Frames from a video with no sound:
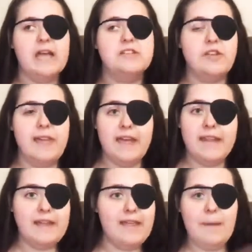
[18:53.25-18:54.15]
So
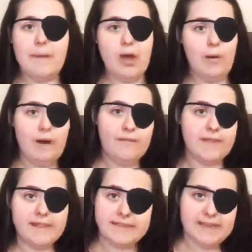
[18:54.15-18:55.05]
then they let me go off with this